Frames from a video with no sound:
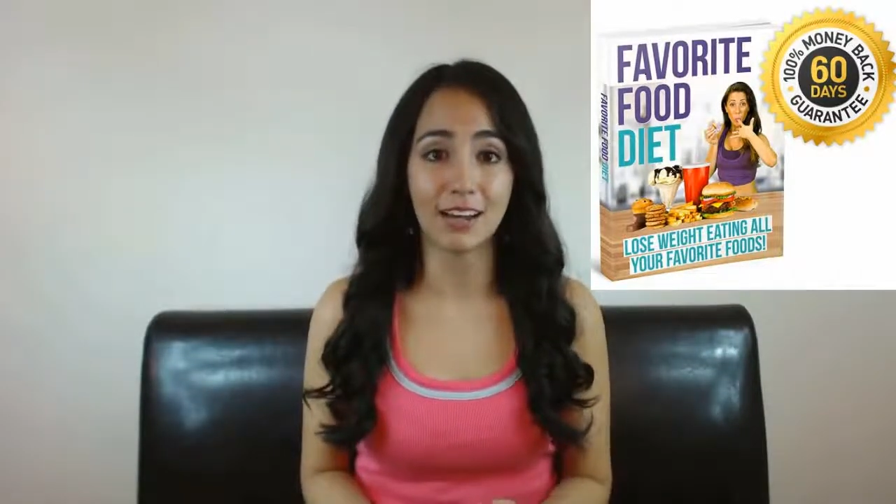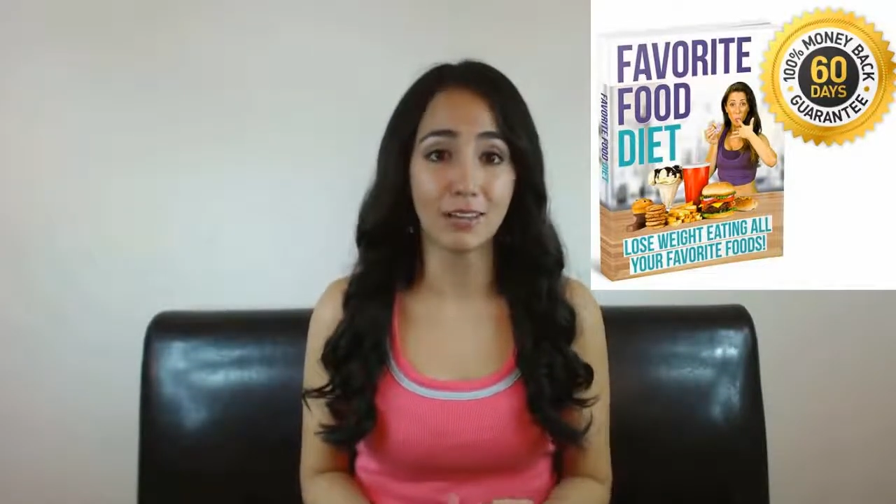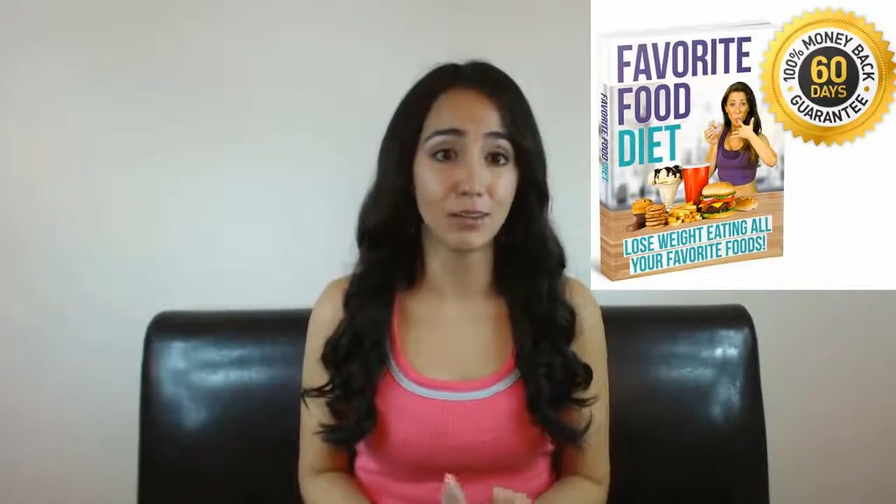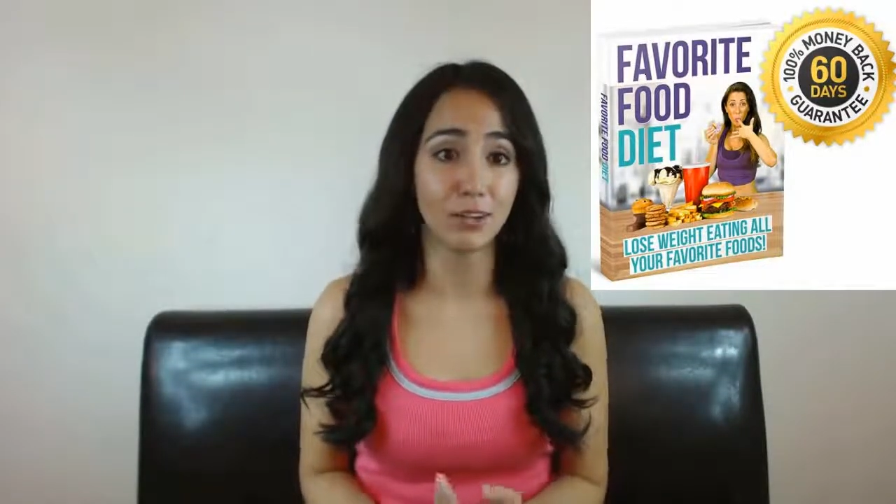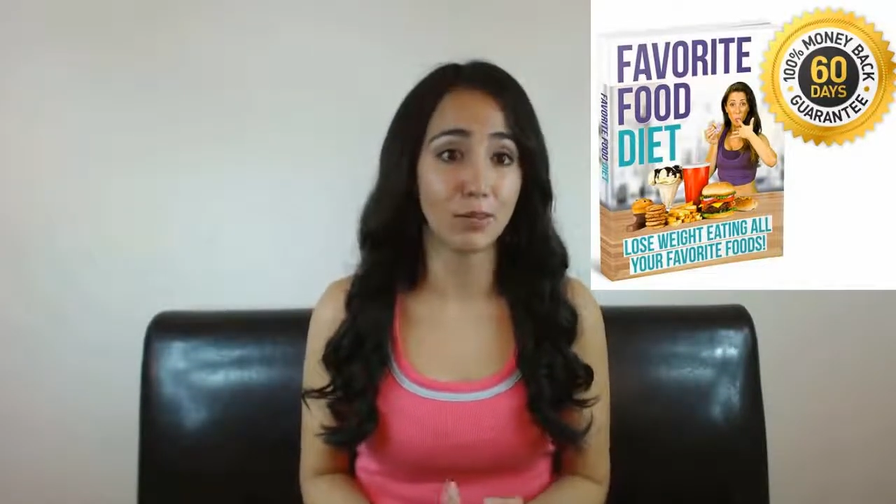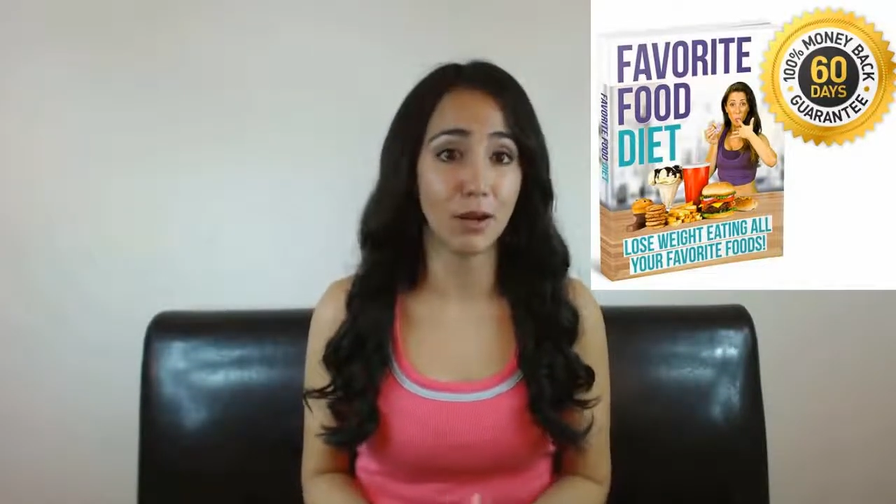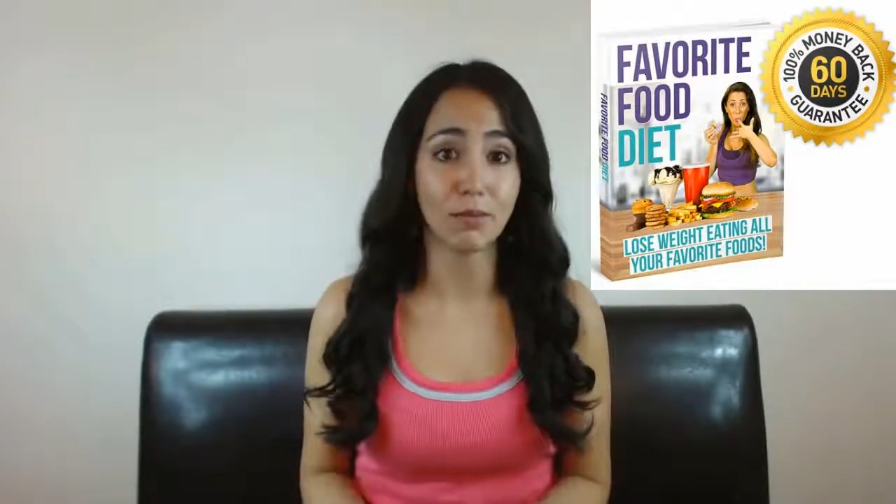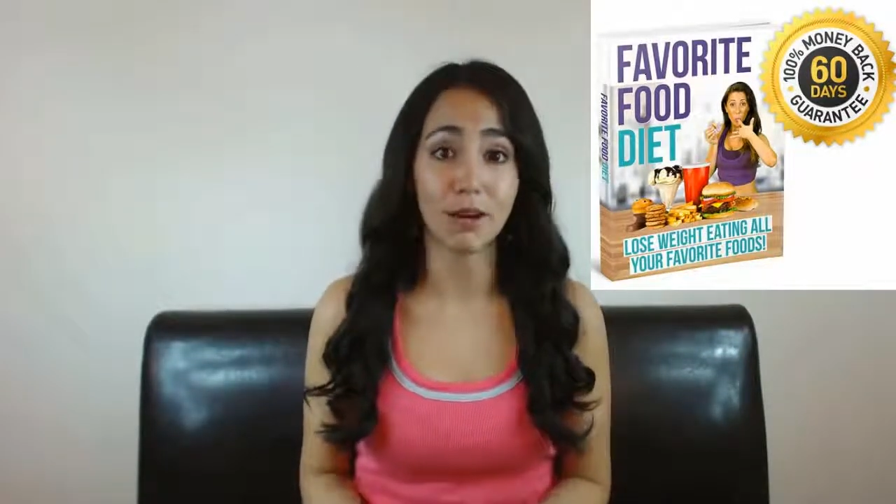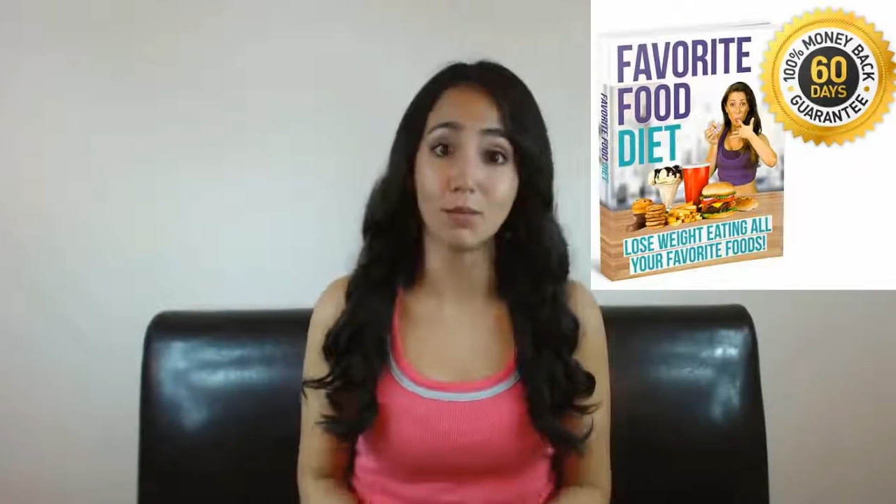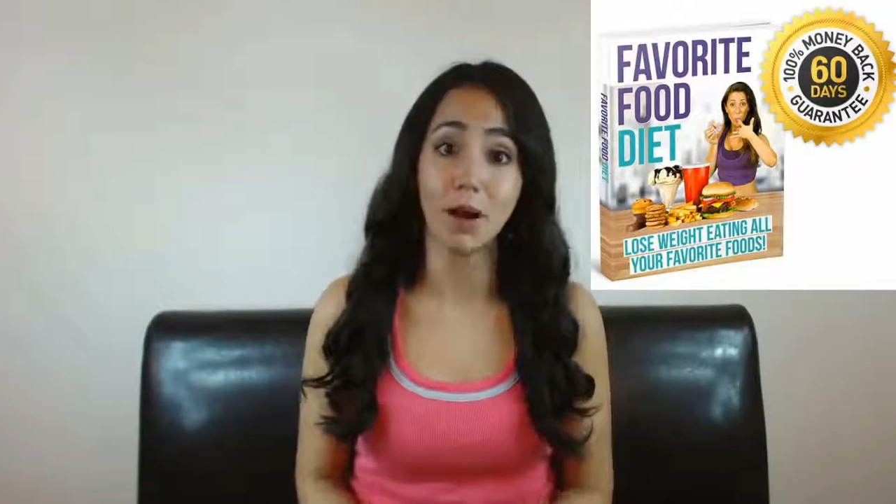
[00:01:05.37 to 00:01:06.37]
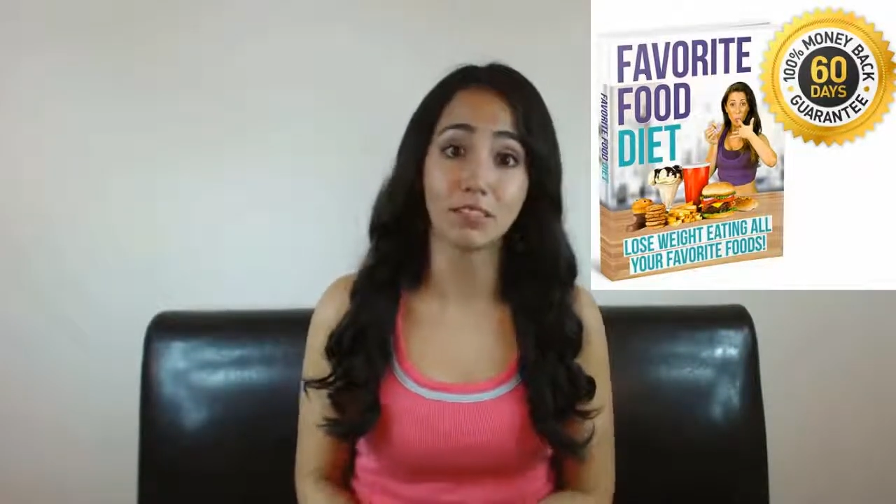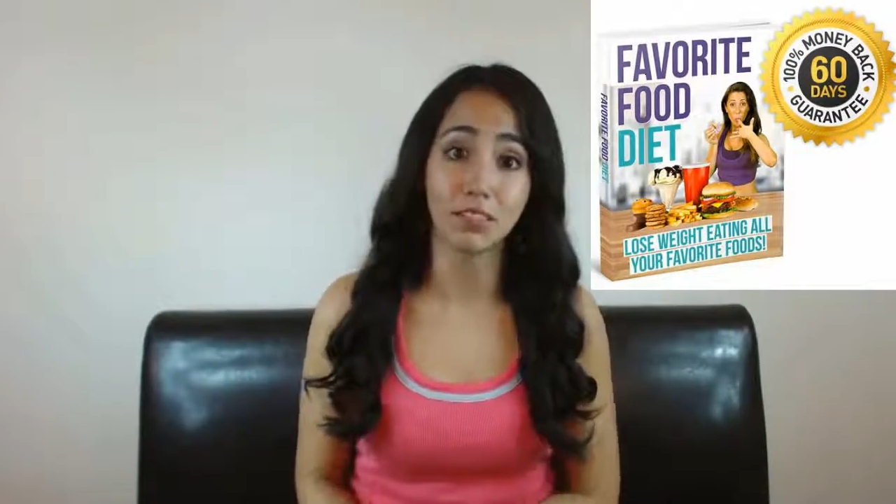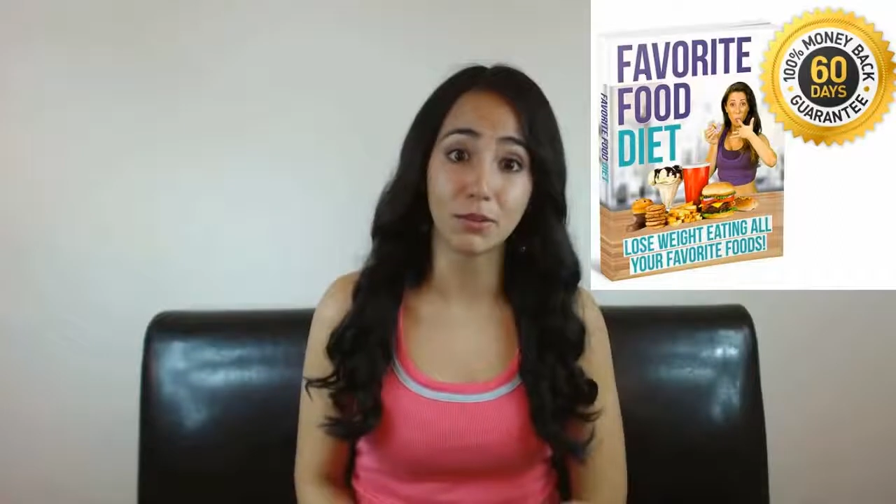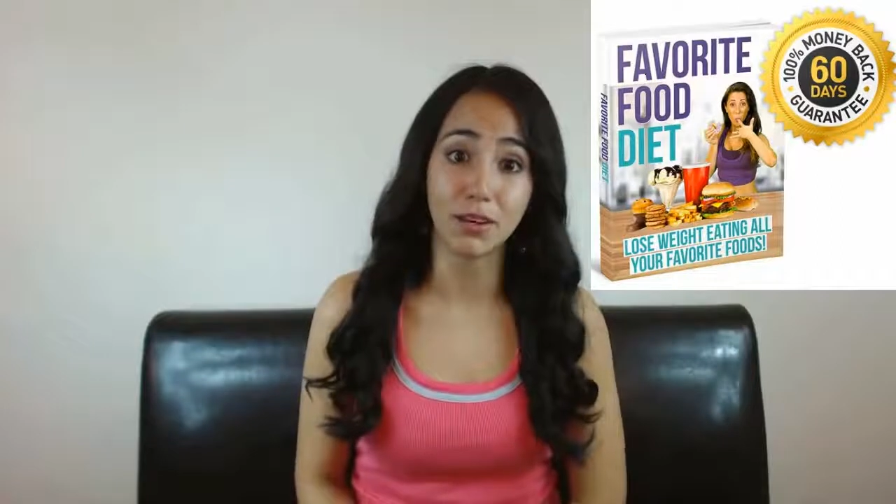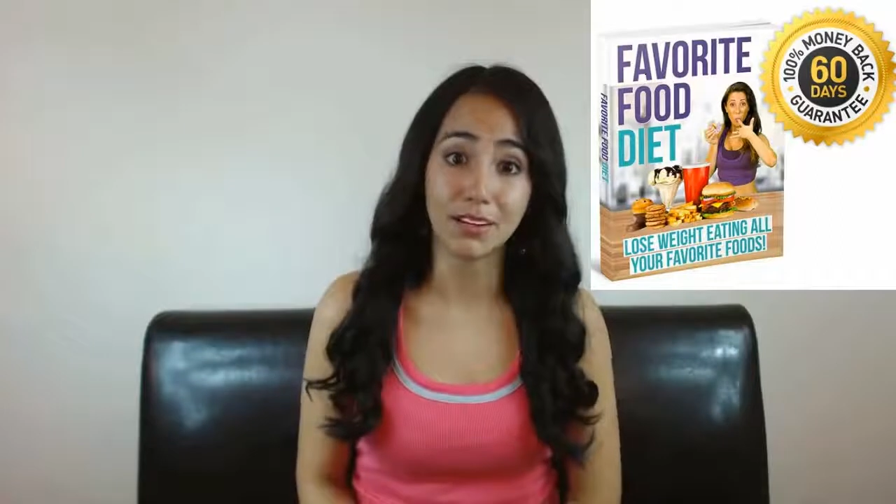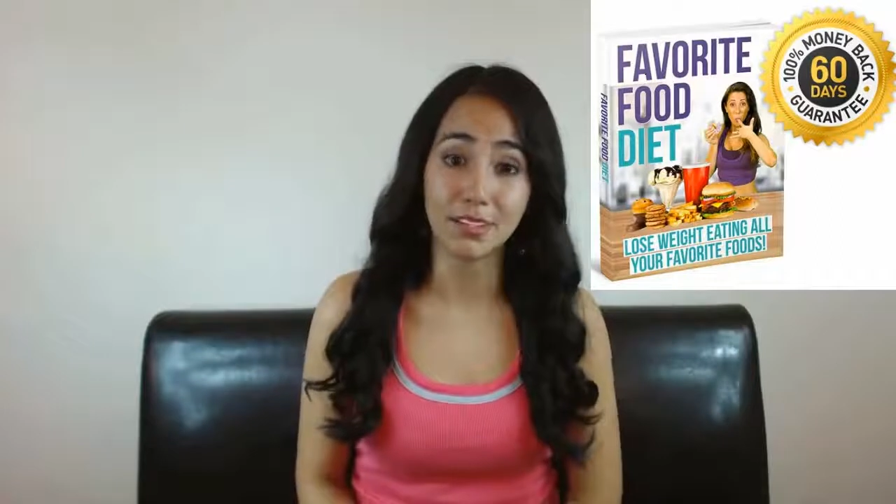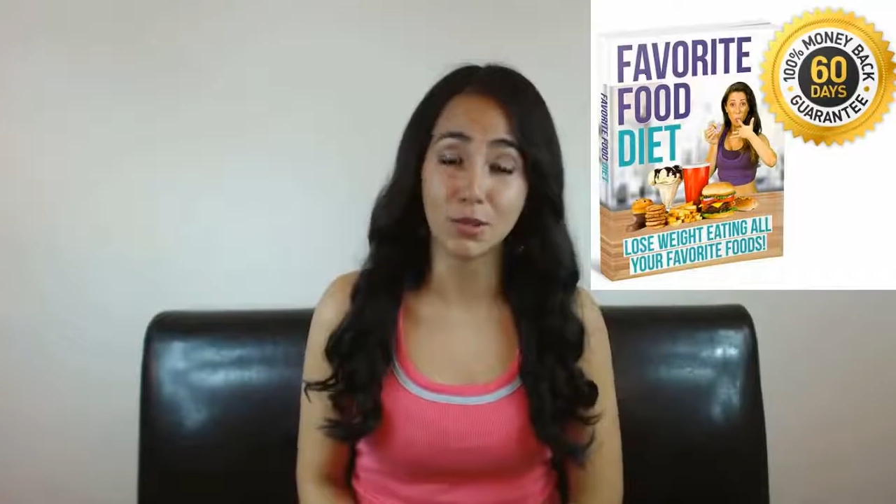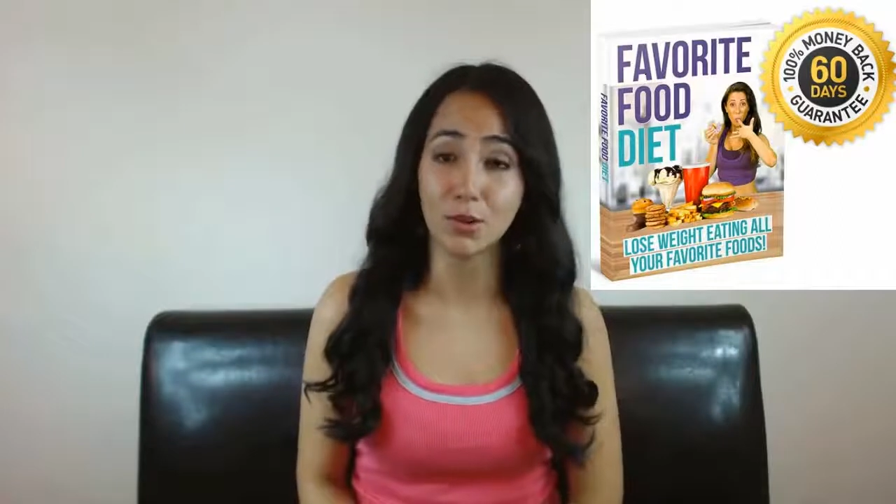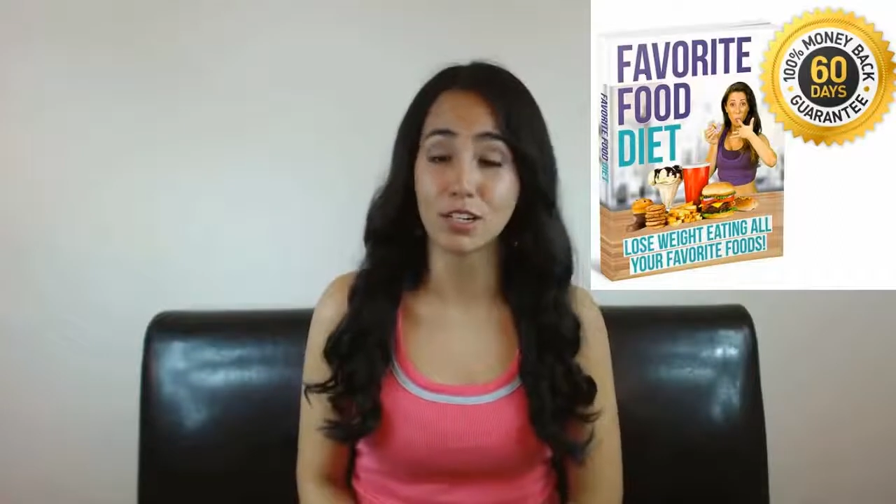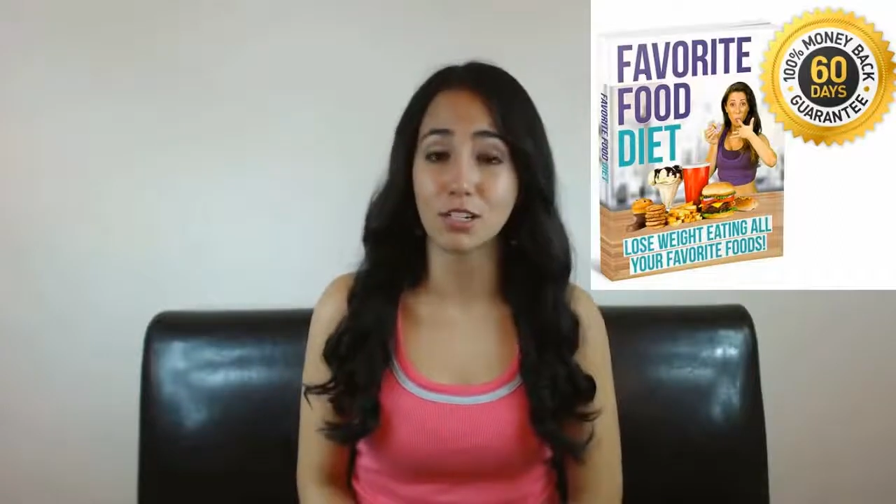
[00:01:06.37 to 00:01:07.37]
I learned about metabolic rates
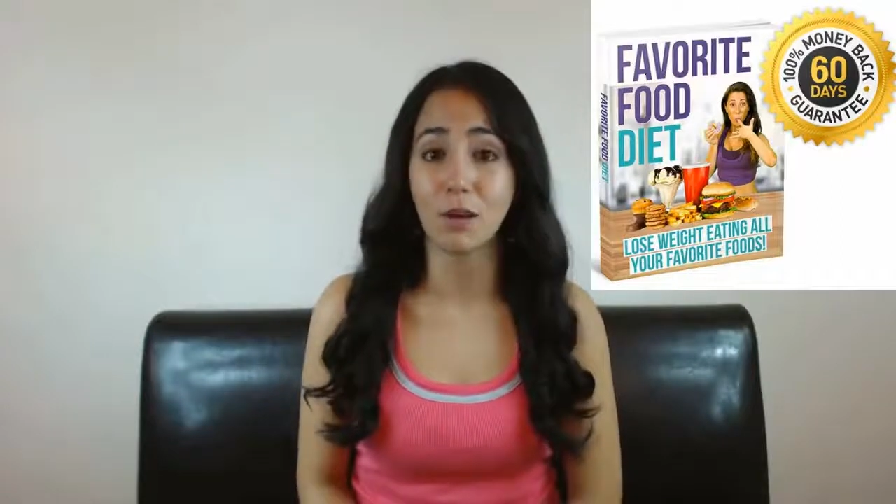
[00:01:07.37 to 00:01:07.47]
according